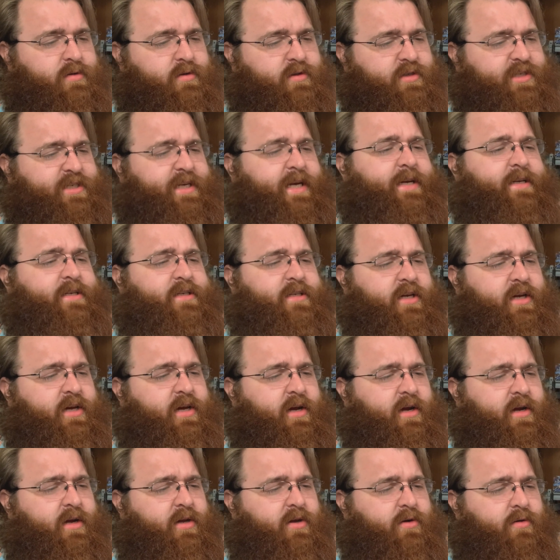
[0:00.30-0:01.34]
Says
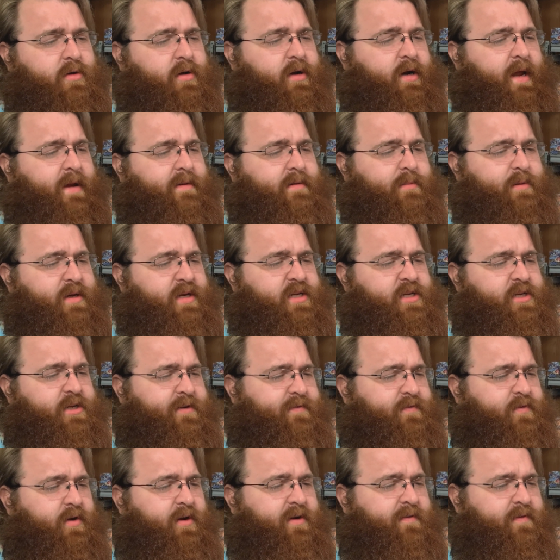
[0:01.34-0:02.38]
here you claim to be
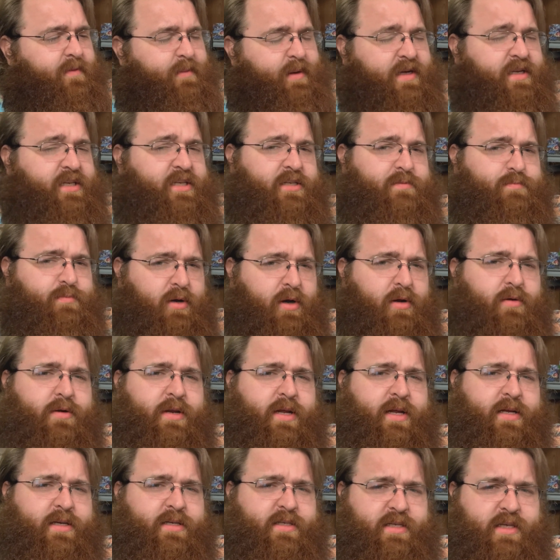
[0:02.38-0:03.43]
suffering from
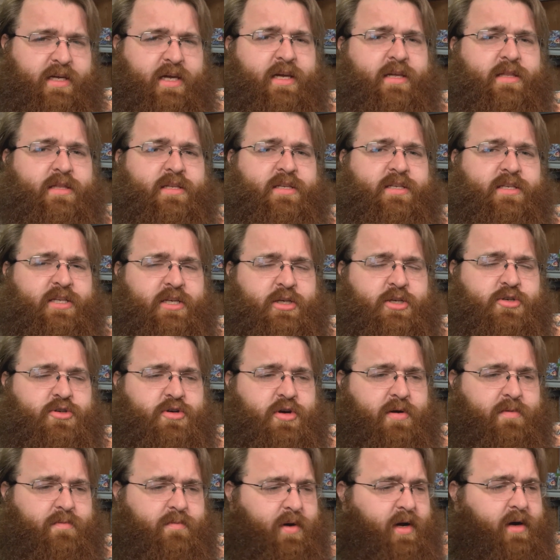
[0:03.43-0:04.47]
exploding teeth
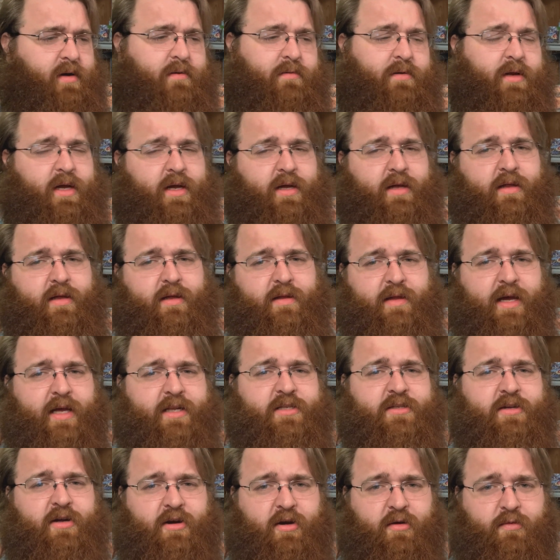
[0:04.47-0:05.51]
syndrome. Well,
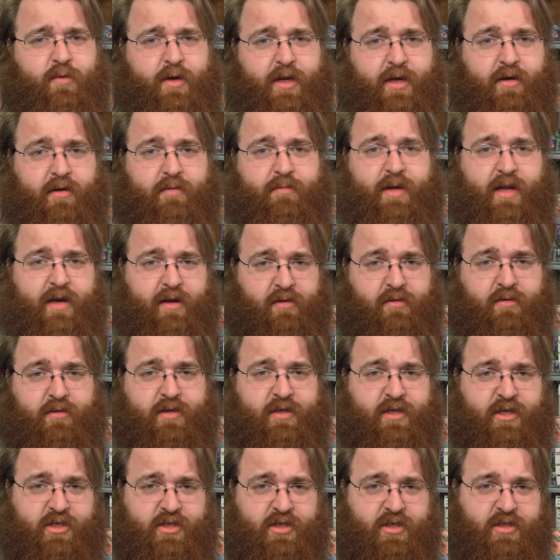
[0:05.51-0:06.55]
that's not a real medical
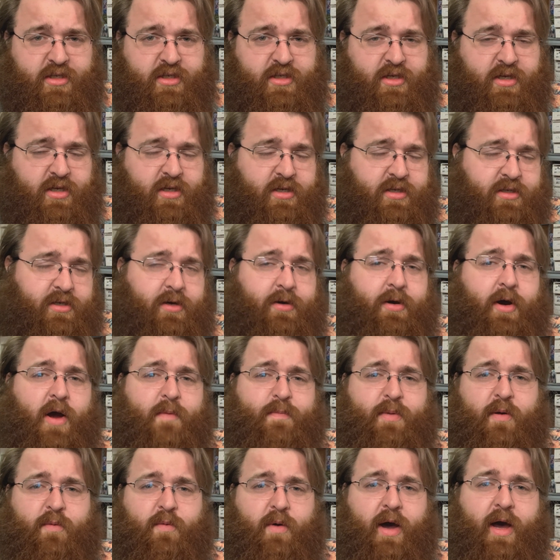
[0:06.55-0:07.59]
condition, sir, so
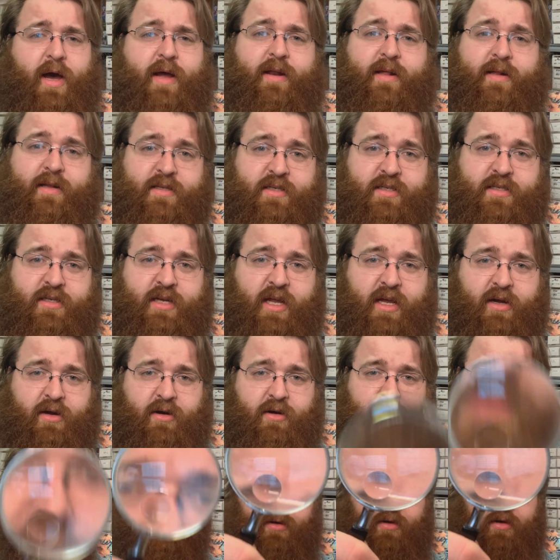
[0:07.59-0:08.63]
open wide and let's take
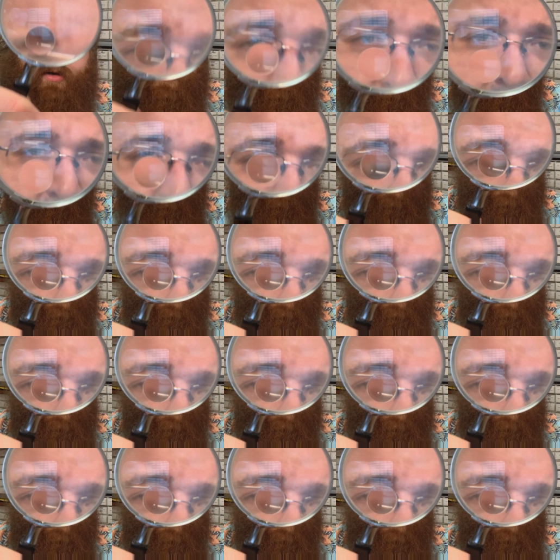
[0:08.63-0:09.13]
a look.